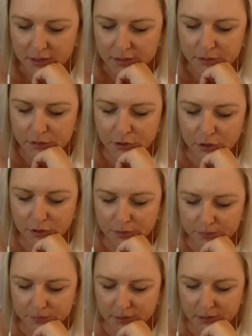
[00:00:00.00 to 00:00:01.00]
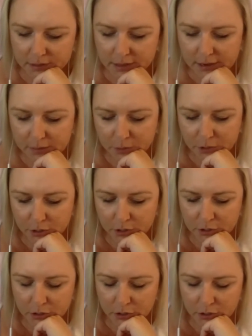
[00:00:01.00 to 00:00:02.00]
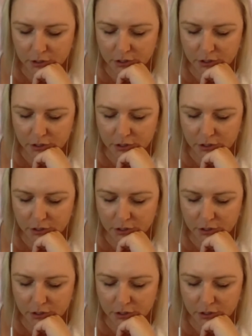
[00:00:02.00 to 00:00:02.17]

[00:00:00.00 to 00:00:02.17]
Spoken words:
So then what you